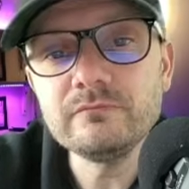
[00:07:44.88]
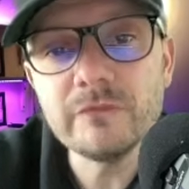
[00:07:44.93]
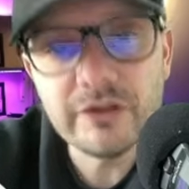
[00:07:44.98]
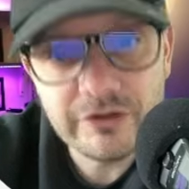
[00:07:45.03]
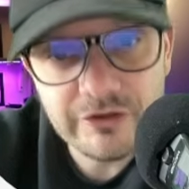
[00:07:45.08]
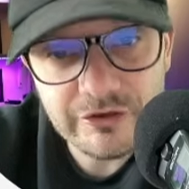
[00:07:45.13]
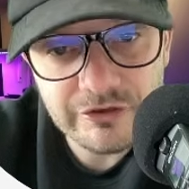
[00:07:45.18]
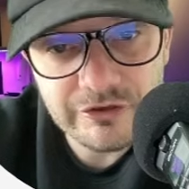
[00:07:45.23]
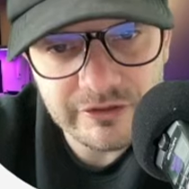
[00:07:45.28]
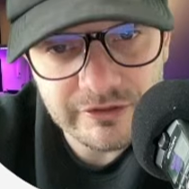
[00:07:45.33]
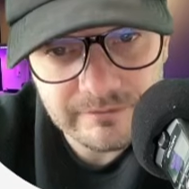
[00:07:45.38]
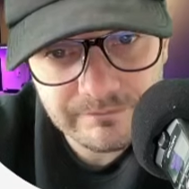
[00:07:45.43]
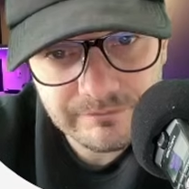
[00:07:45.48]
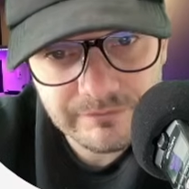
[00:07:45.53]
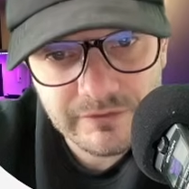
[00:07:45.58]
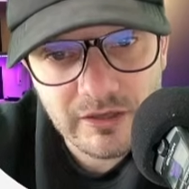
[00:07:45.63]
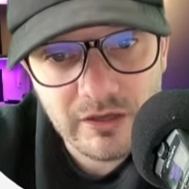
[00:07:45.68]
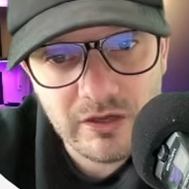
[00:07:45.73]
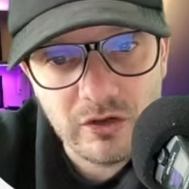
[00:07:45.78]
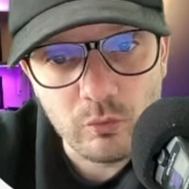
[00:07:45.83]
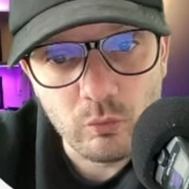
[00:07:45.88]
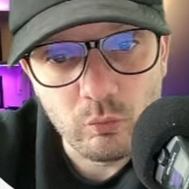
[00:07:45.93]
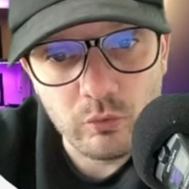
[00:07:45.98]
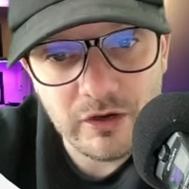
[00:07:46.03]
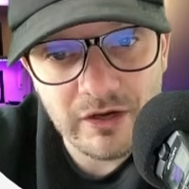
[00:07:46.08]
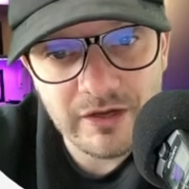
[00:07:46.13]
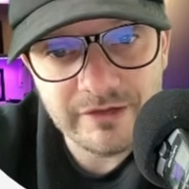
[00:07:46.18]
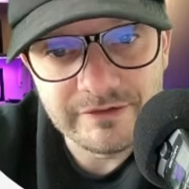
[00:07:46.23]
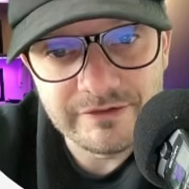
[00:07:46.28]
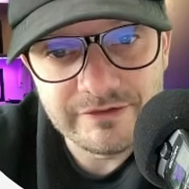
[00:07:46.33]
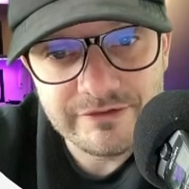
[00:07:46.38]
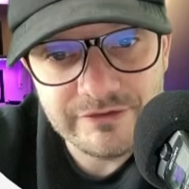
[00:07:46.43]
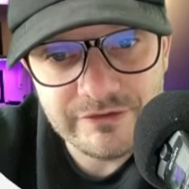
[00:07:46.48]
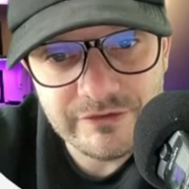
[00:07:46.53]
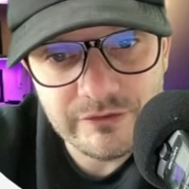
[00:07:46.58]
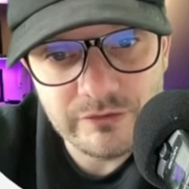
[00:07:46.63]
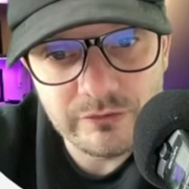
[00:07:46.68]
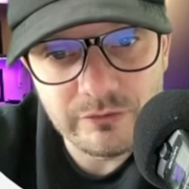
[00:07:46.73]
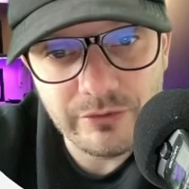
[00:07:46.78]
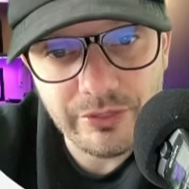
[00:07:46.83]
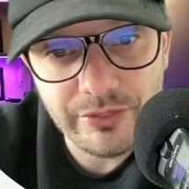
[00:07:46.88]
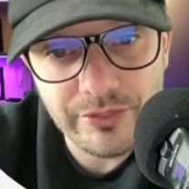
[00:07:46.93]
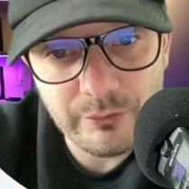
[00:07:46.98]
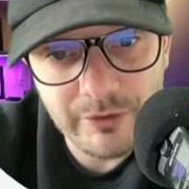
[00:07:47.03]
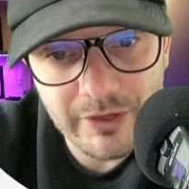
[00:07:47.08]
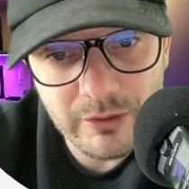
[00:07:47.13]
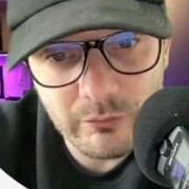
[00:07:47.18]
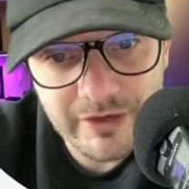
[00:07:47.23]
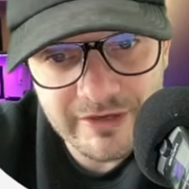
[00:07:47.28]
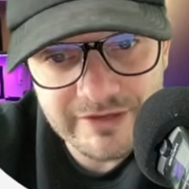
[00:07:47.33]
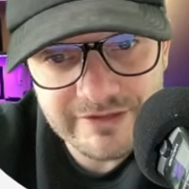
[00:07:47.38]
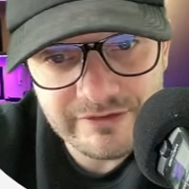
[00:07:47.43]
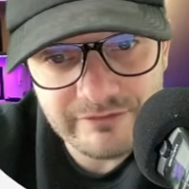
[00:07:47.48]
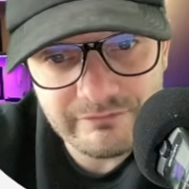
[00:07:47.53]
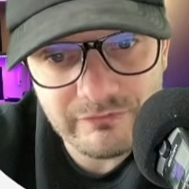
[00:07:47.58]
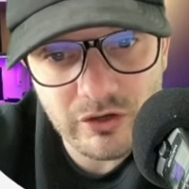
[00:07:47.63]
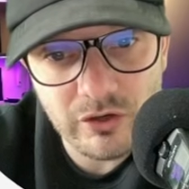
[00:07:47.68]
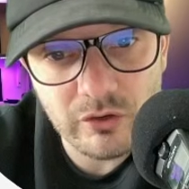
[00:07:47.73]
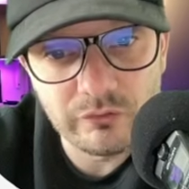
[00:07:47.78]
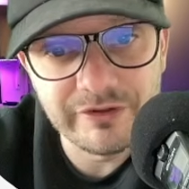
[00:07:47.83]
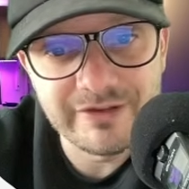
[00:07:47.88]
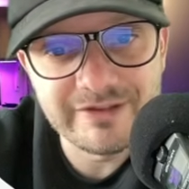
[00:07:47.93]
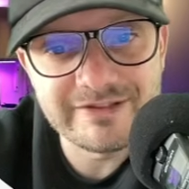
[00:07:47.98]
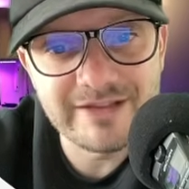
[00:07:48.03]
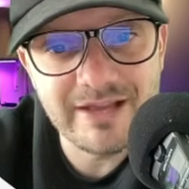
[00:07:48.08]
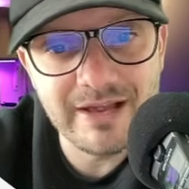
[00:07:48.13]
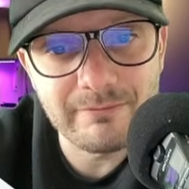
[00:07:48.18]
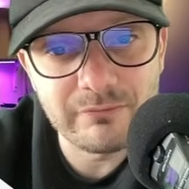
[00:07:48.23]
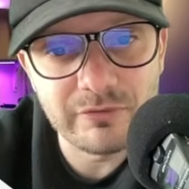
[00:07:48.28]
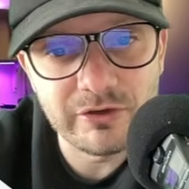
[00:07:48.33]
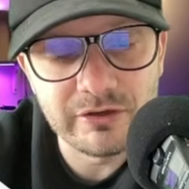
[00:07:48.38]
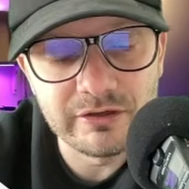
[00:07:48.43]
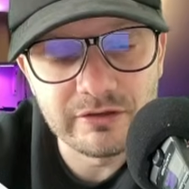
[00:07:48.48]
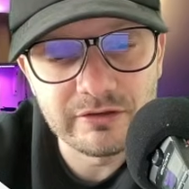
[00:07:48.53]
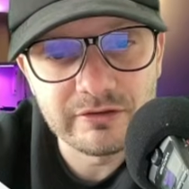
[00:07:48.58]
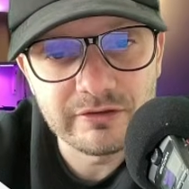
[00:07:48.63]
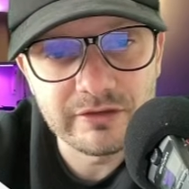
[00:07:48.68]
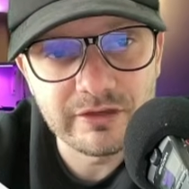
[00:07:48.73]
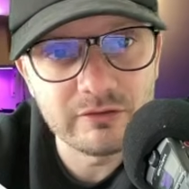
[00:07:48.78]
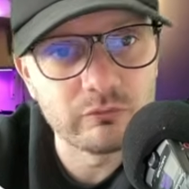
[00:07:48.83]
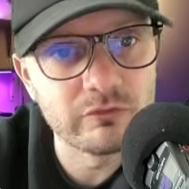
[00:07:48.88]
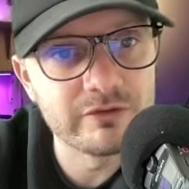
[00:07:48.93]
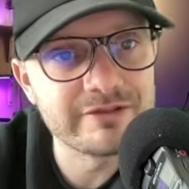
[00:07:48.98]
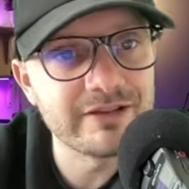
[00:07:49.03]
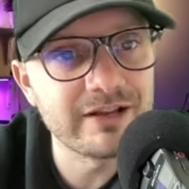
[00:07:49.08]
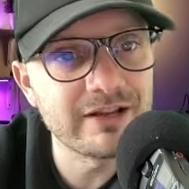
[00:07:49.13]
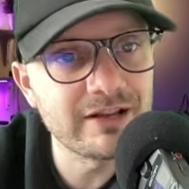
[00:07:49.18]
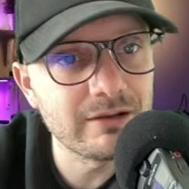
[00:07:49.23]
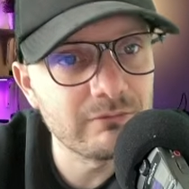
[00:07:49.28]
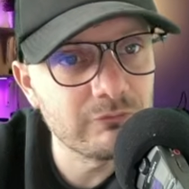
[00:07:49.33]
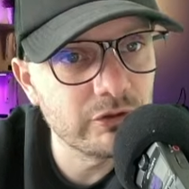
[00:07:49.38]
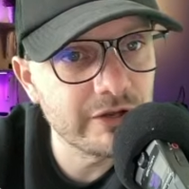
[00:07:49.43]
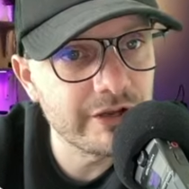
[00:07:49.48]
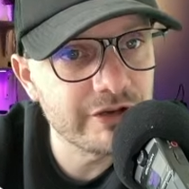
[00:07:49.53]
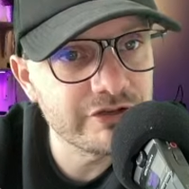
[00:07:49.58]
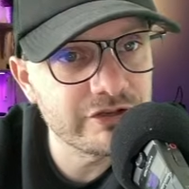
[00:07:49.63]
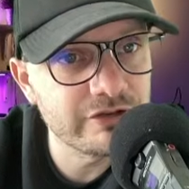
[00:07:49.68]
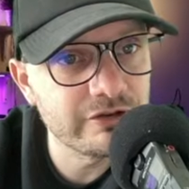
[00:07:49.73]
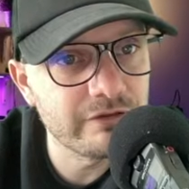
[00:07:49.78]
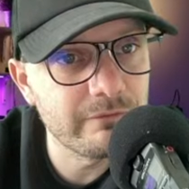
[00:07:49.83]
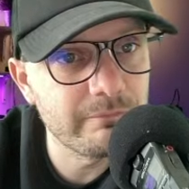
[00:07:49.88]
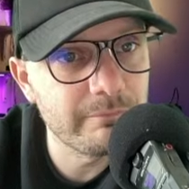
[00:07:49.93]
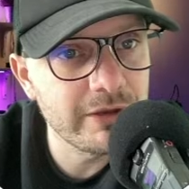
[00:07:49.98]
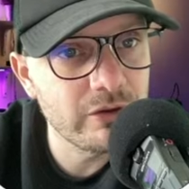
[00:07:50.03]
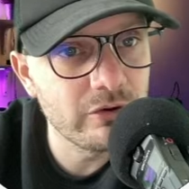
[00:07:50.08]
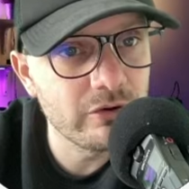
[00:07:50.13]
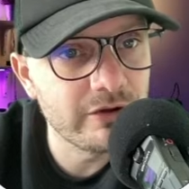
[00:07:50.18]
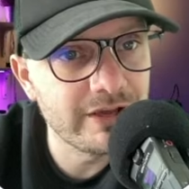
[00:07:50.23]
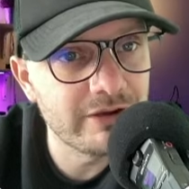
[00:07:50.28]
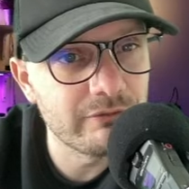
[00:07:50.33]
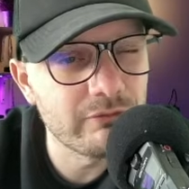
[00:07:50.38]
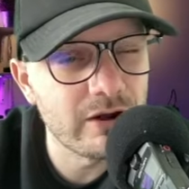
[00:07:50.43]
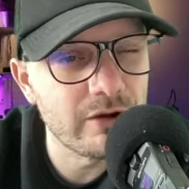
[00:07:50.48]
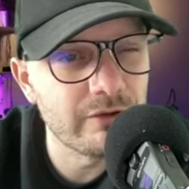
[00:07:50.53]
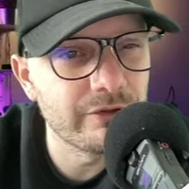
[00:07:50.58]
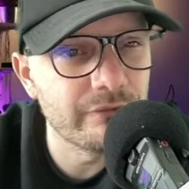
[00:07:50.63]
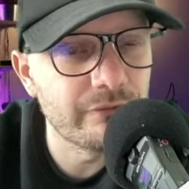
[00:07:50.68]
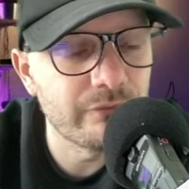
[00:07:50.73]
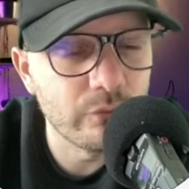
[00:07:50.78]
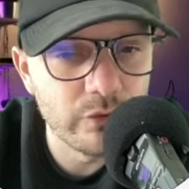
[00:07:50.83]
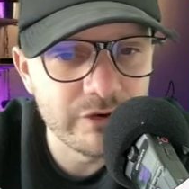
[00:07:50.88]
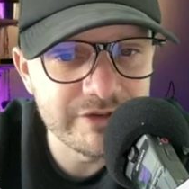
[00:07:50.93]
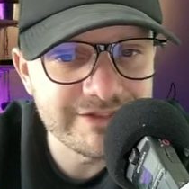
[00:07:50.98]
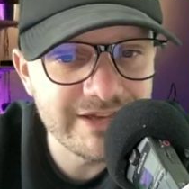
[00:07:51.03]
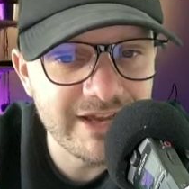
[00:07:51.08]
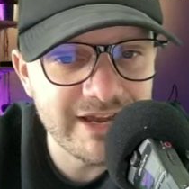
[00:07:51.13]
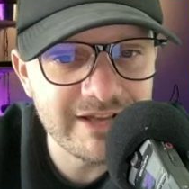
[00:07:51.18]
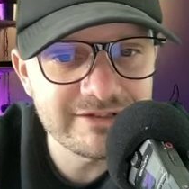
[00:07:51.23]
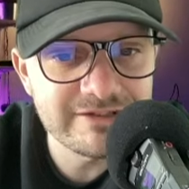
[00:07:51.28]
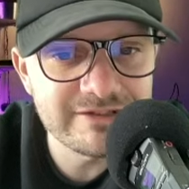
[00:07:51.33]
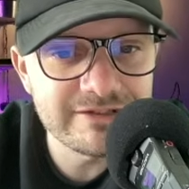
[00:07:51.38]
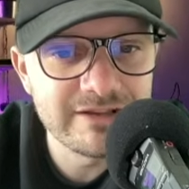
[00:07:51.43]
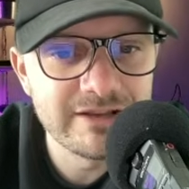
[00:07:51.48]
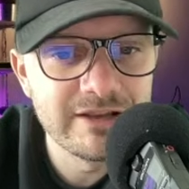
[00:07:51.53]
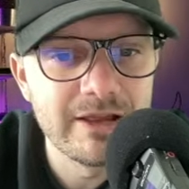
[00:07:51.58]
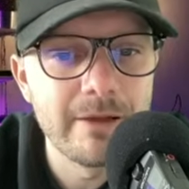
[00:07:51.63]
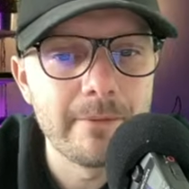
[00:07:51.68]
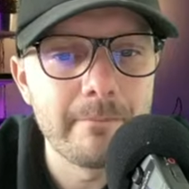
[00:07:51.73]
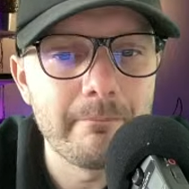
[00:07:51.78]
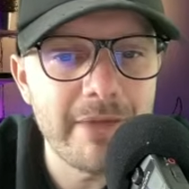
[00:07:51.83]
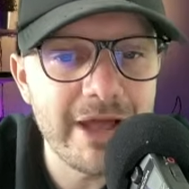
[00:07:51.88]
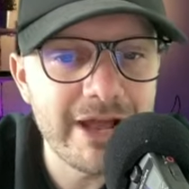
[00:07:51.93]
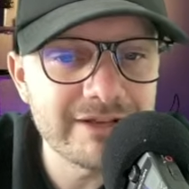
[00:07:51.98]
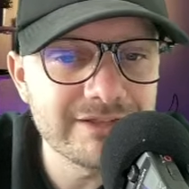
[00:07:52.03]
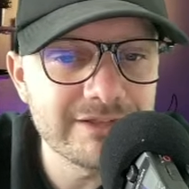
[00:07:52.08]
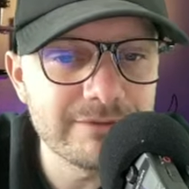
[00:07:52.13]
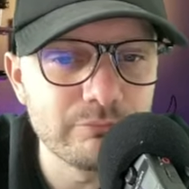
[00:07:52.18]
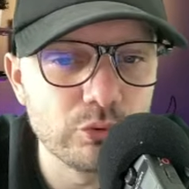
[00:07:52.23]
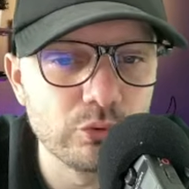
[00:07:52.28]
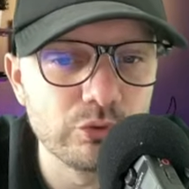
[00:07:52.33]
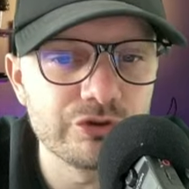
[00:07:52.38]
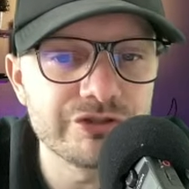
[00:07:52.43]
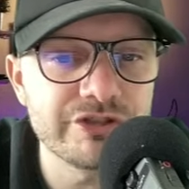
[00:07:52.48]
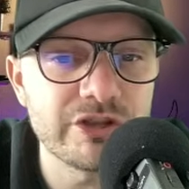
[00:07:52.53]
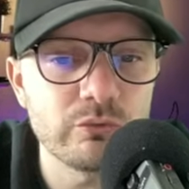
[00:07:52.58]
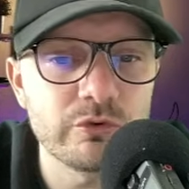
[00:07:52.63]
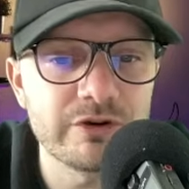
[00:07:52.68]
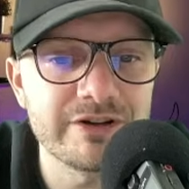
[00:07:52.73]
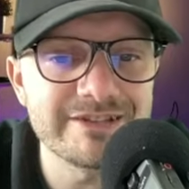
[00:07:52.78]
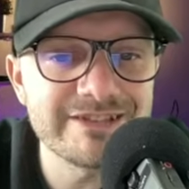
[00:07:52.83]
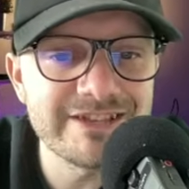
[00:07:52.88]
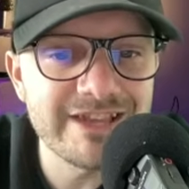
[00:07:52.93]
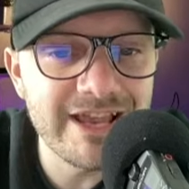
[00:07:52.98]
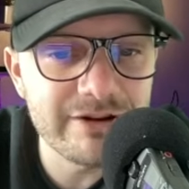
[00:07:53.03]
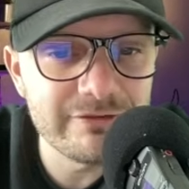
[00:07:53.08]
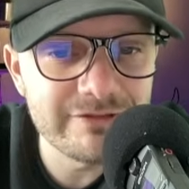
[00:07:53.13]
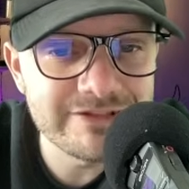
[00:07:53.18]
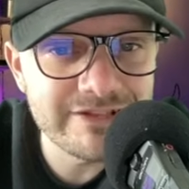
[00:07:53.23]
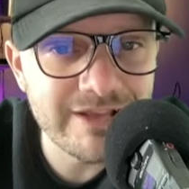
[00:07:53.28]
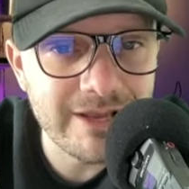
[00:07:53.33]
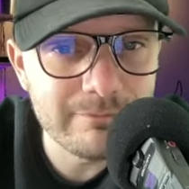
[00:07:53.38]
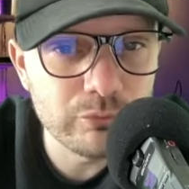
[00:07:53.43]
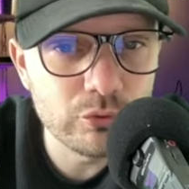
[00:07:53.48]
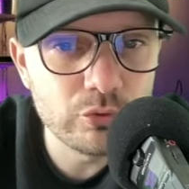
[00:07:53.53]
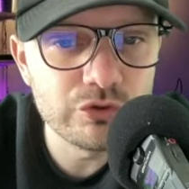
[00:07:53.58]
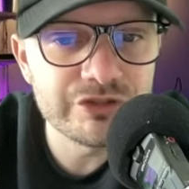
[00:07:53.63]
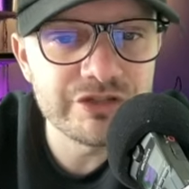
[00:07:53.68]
here, 1, 2, 3 weeks in a row. December, it was accumulation of bio around the 4 cents. MACD bullish divergence, RSI bullish